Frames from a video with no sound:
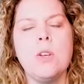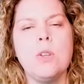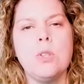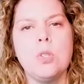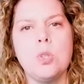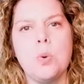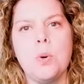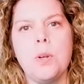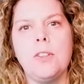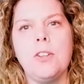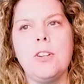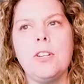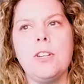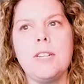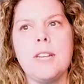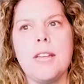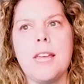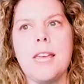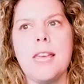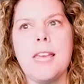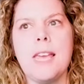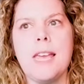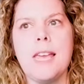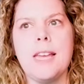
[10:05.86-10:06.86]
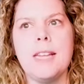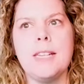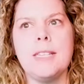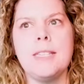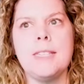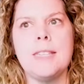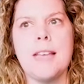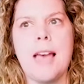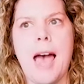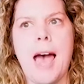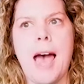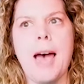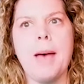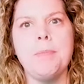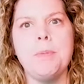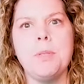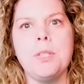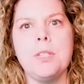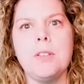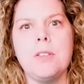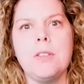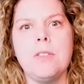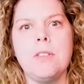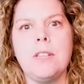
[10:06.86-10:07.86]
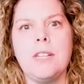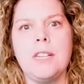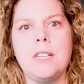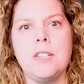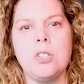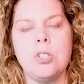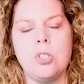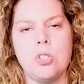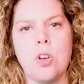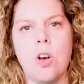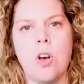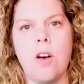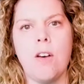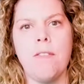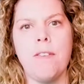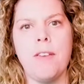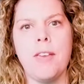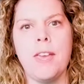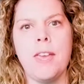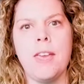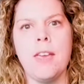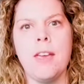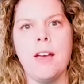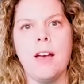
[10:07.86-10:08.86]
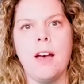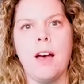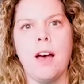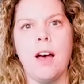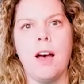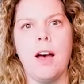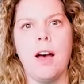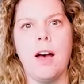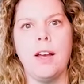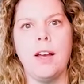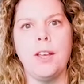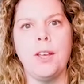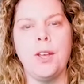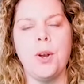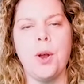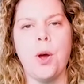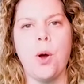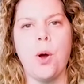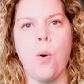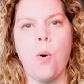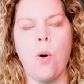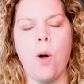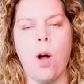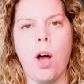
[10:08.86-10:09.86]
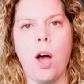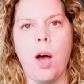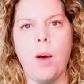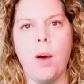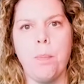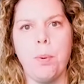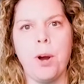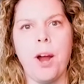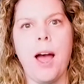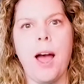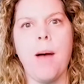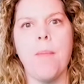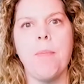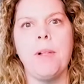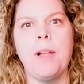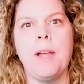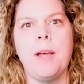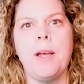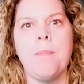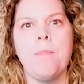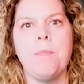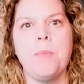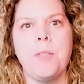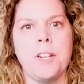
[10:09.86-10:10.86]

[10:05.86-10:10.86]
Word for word: So it looked like it's absolutely solving, you know, a problem.